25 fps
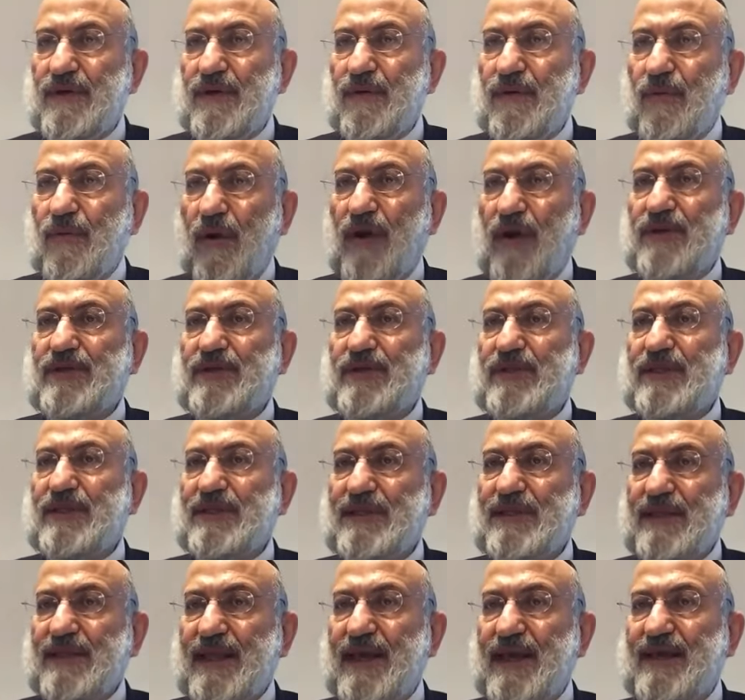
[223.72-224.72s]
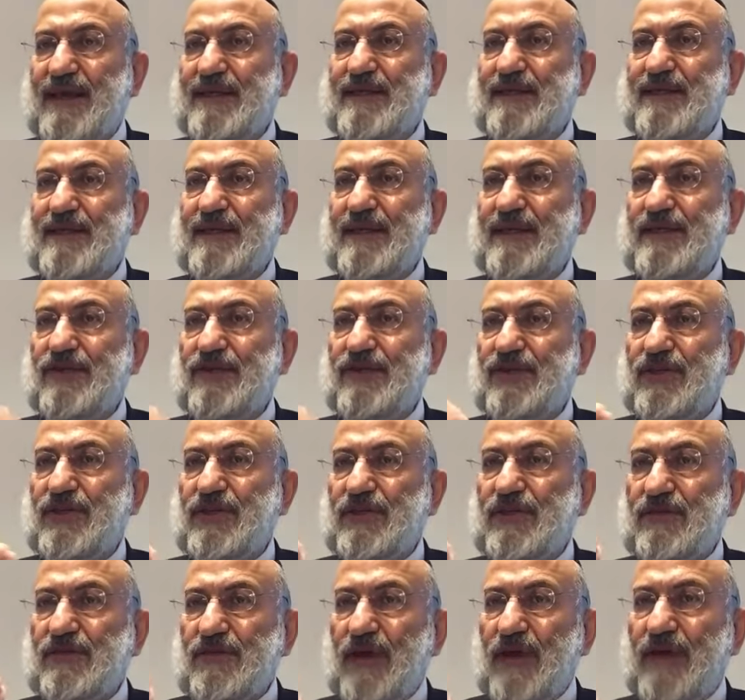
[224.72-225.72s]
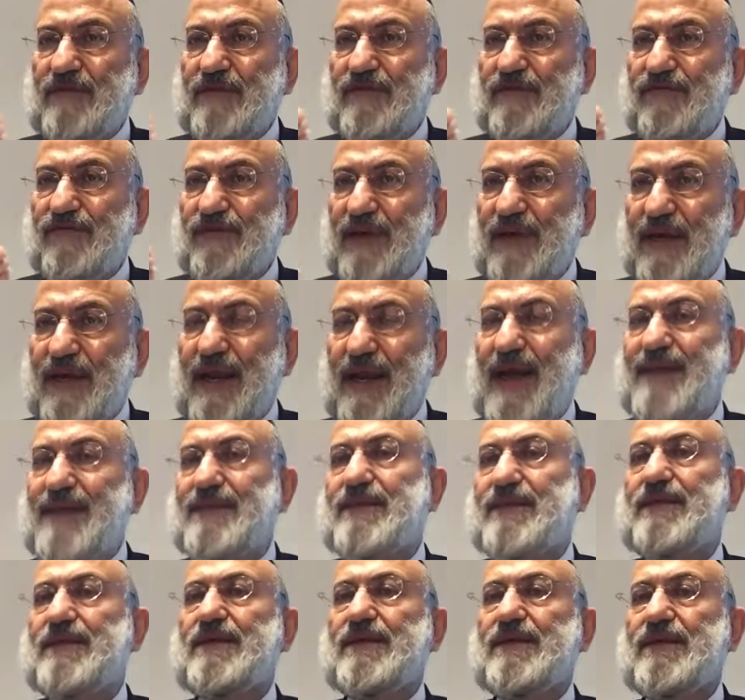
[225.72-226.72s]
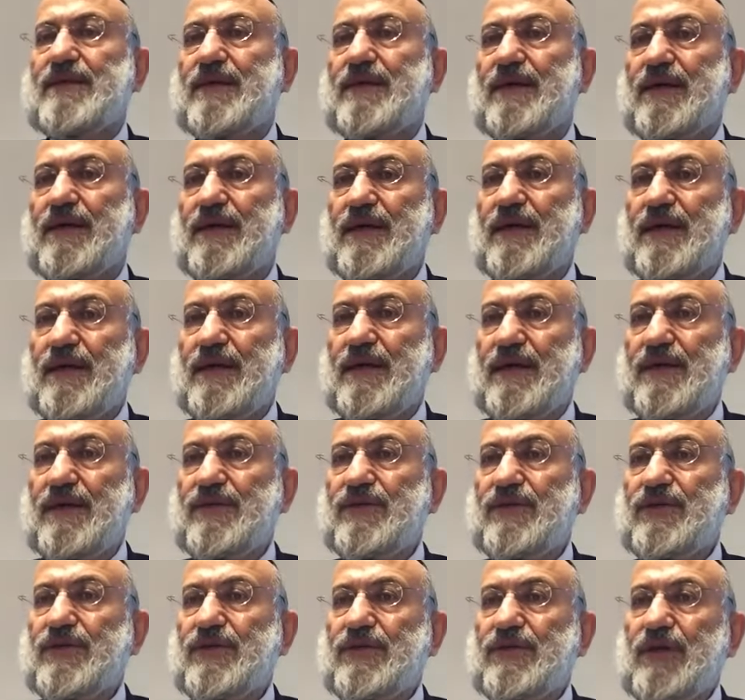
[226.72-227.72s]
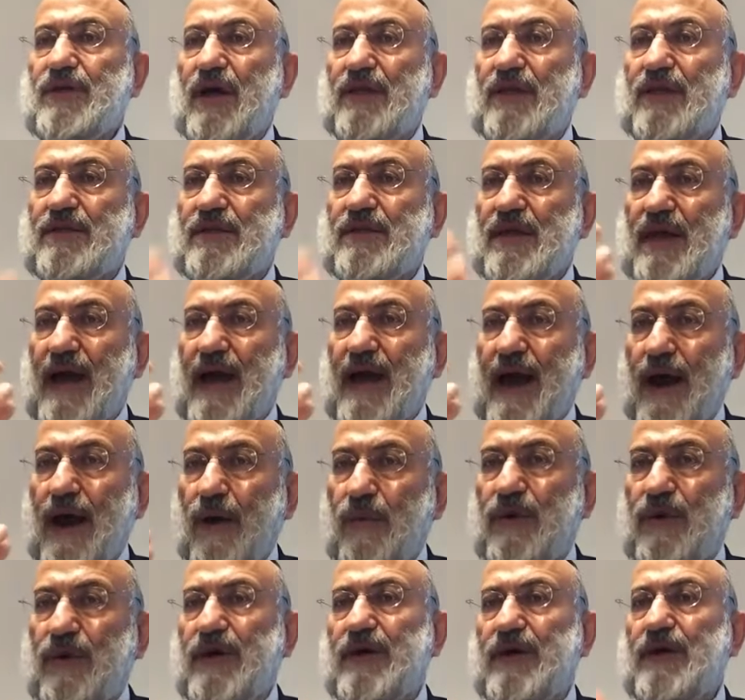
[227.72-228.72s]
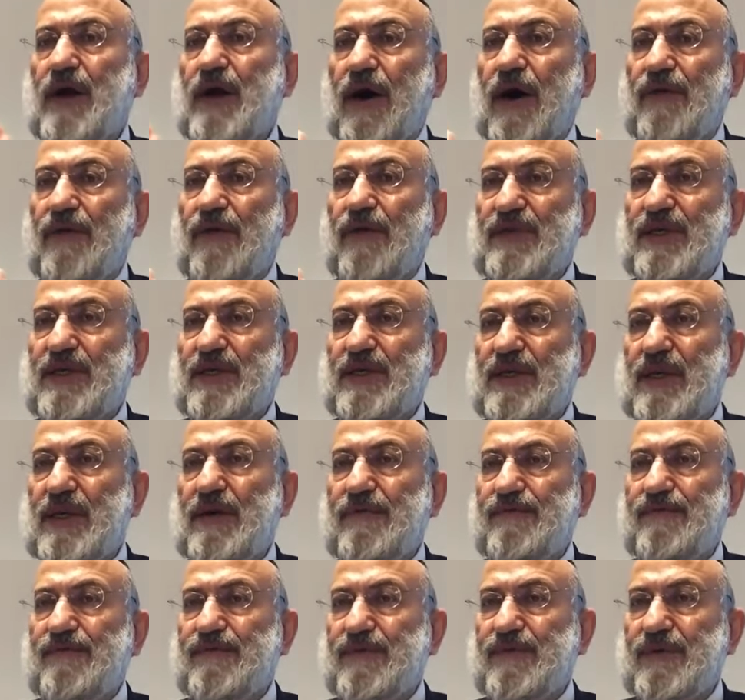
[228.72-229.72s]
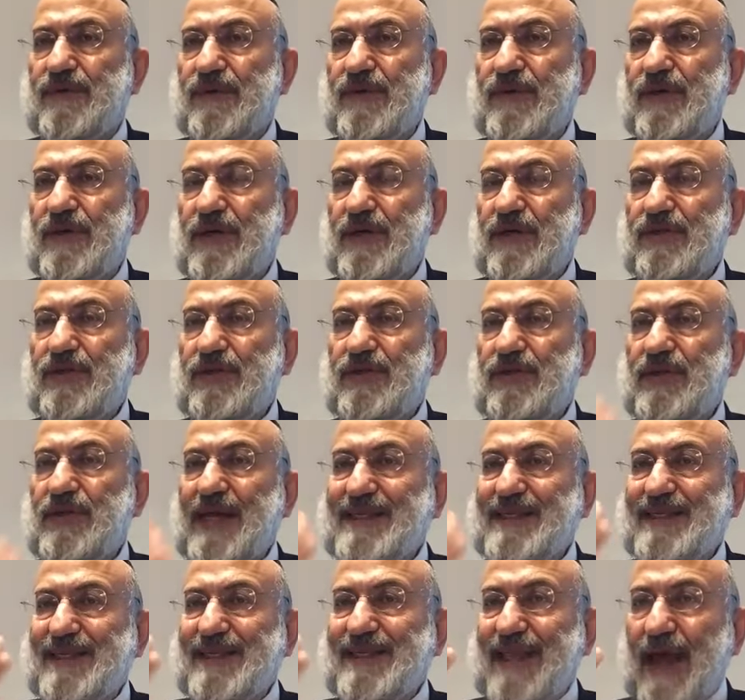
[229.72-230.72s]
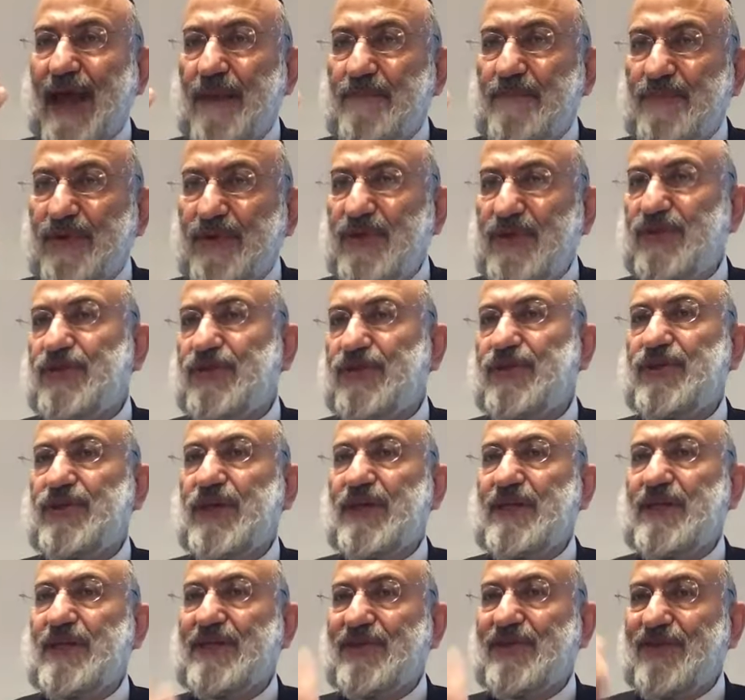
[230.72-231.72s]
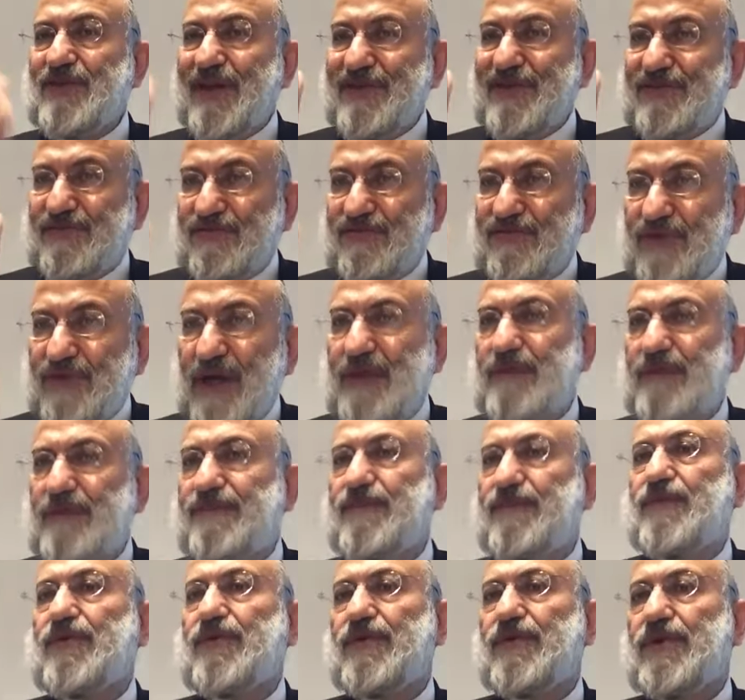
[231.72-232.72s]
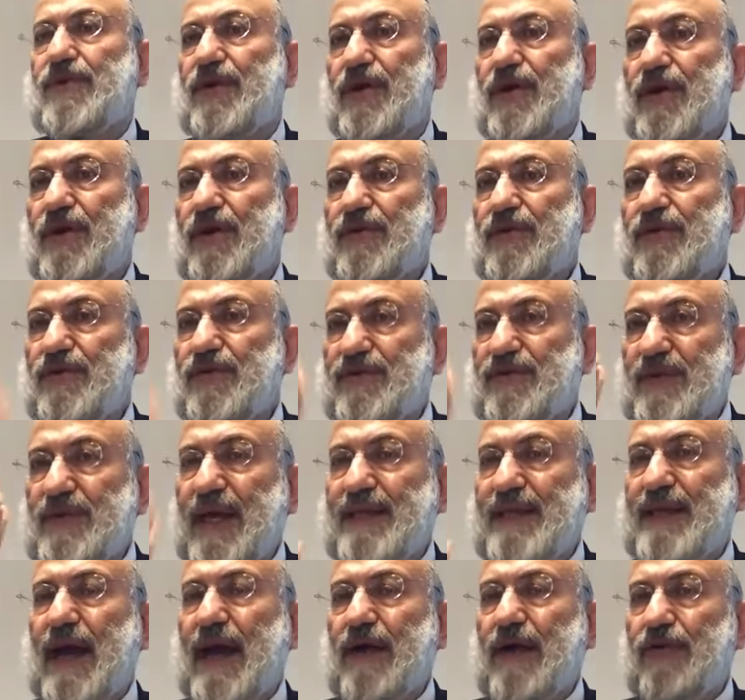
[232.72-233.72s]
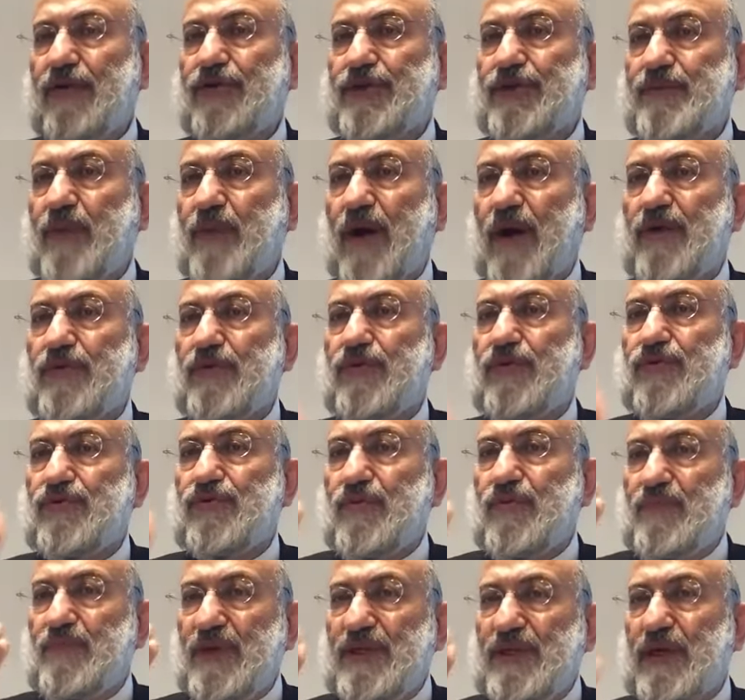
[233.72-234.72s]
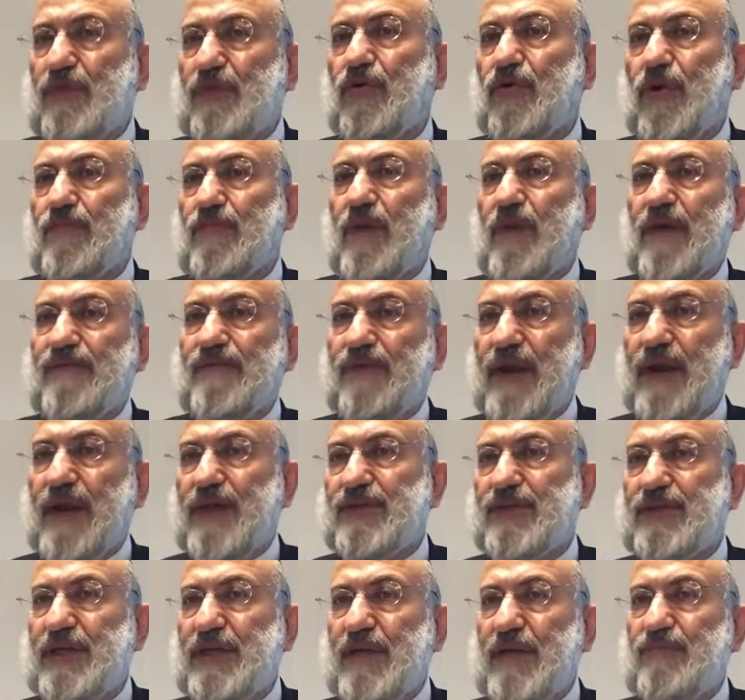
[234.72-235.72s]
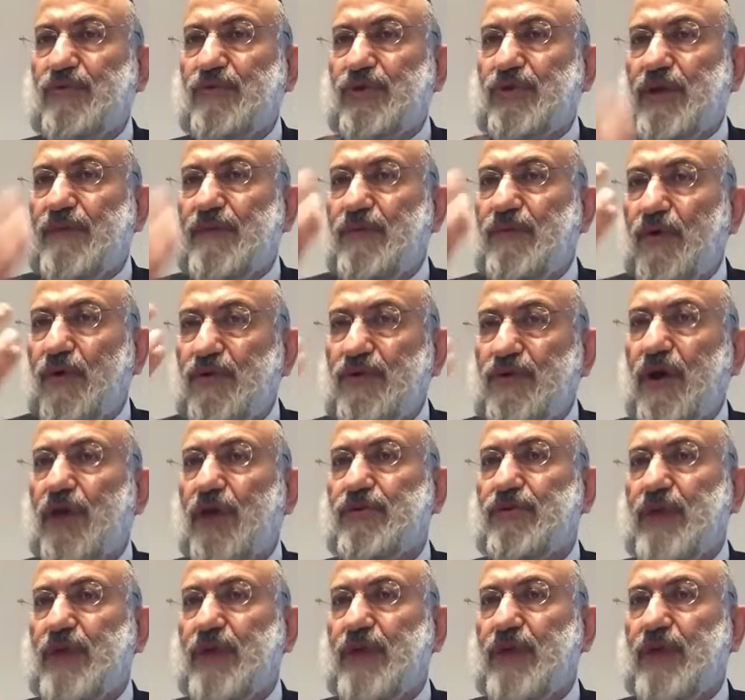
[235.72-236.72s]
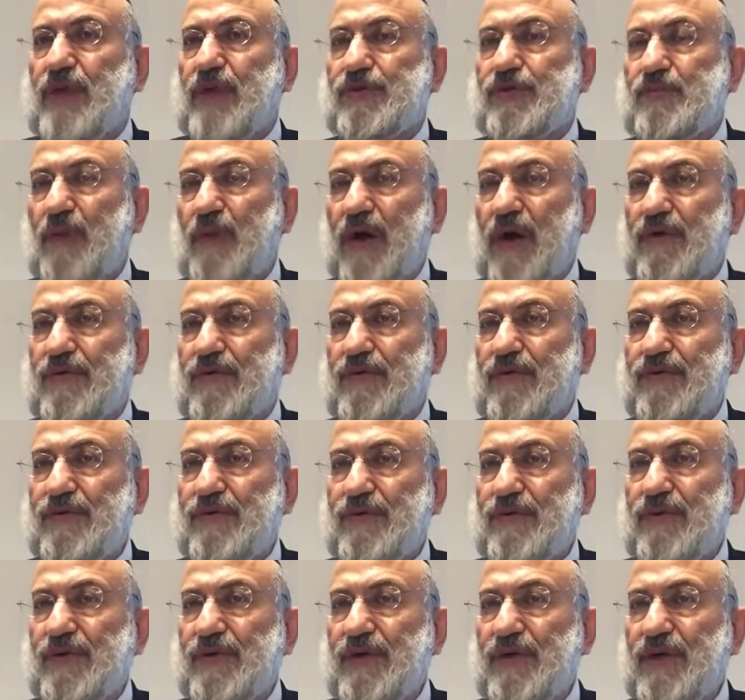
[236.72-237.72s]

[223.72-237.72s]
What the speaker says: Once this lady, she's not realizing, she's not aware of the gift, she doesn't appreciate, is not grateful to thank HaKadosh Baruch Hu, to bring a korban for Hashem, to give hodot to HaKadosh Baruch Hu.